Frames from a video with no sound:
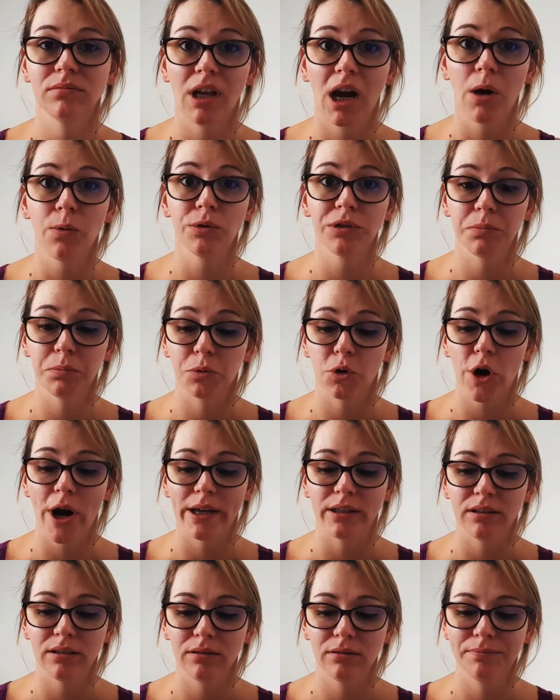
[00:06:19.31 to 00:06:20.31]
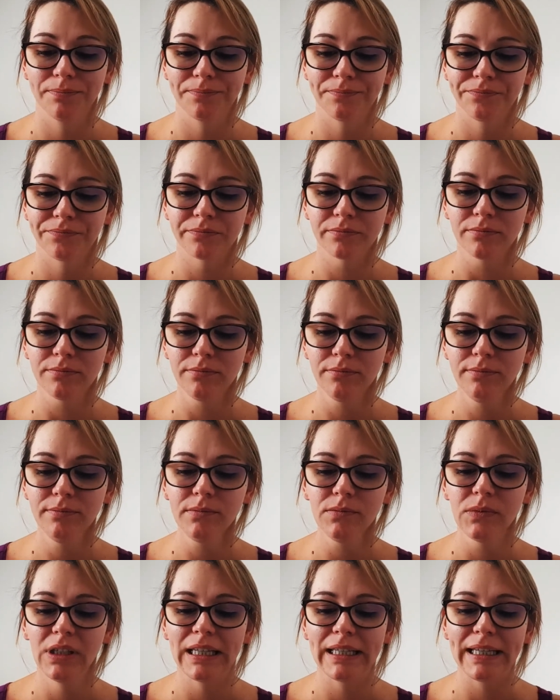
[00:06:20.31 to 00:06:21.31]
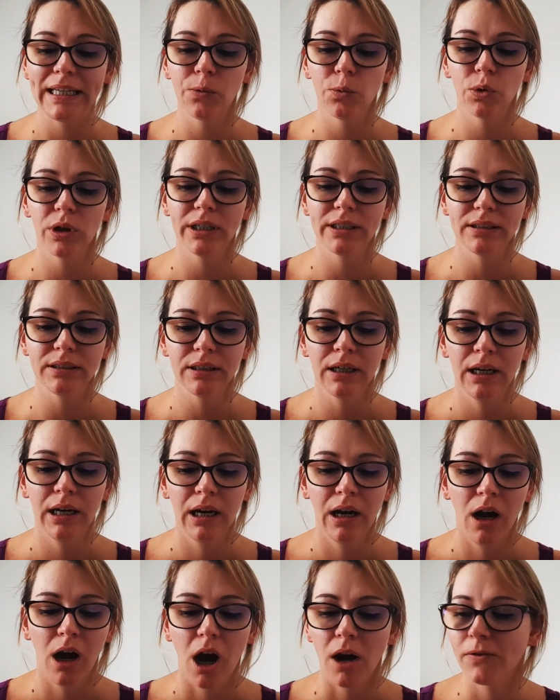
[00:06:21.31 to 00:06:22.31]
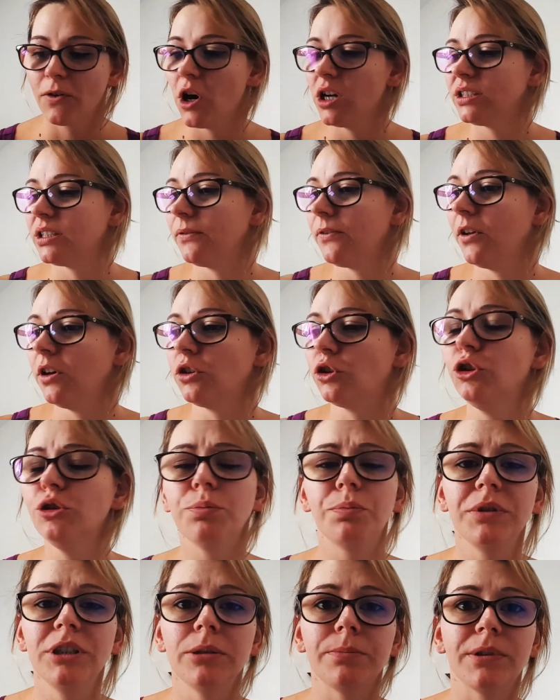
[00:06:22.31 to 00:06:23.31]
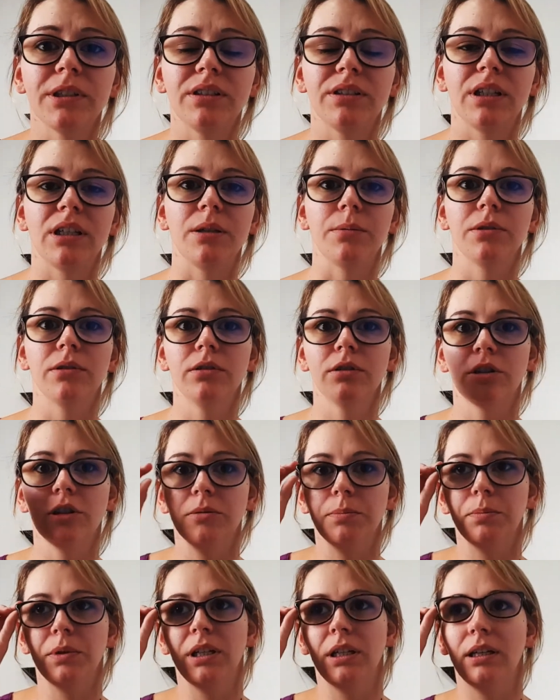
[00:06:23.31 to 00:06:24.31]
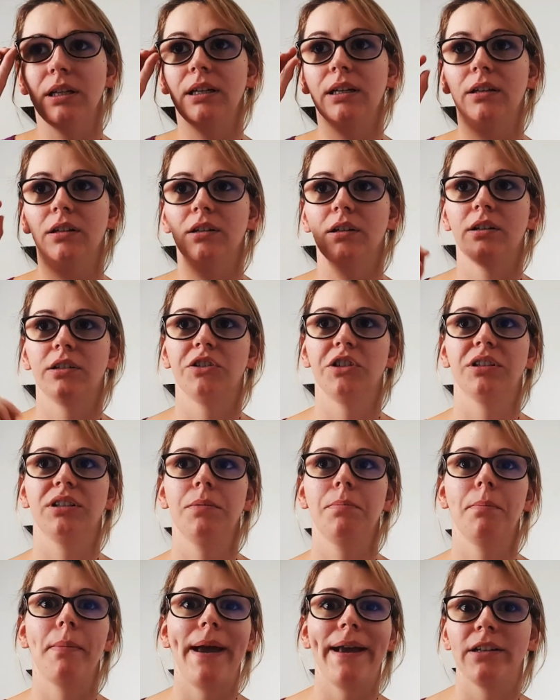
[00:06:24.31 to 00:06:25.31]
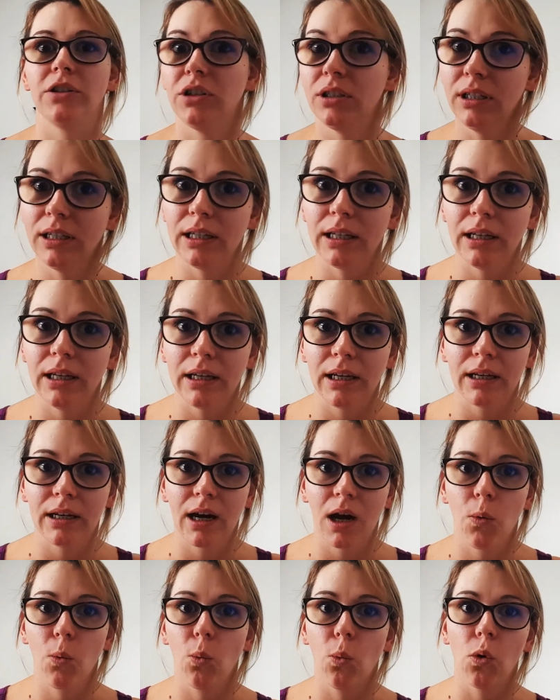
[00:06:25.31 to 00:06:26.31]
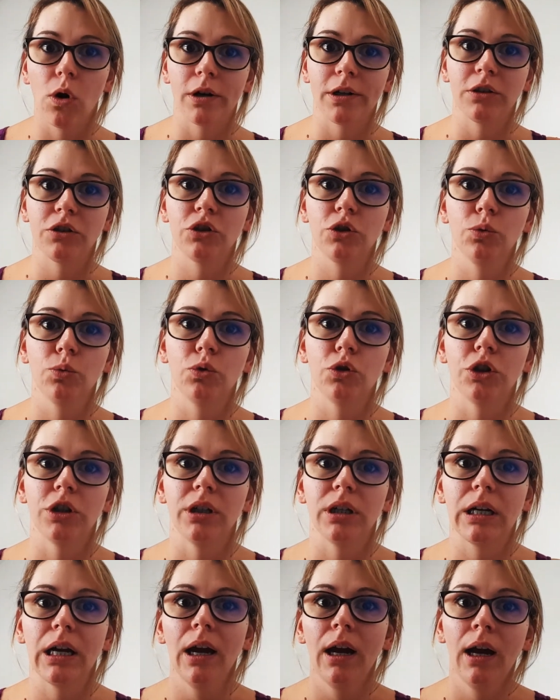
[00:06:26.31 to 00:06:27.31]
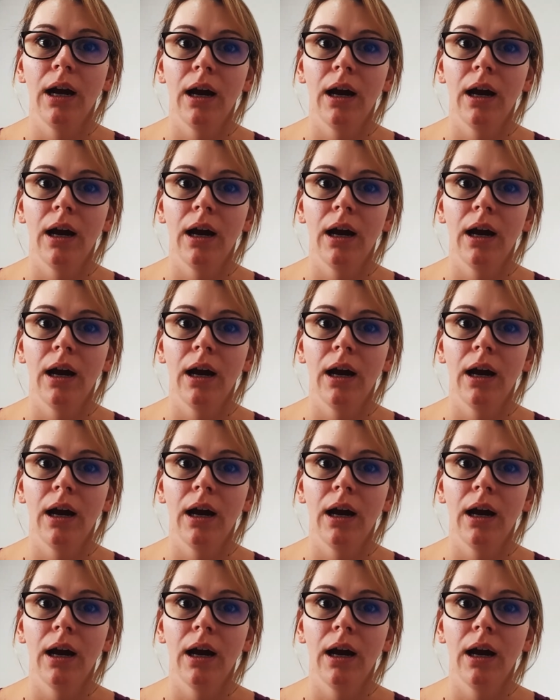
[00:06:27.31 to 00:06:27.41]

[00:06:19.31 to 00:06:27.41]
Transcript: I was impressed. It was, of course, I thought it could be a placebo, it could be, you know, just imagine it and I want it to work.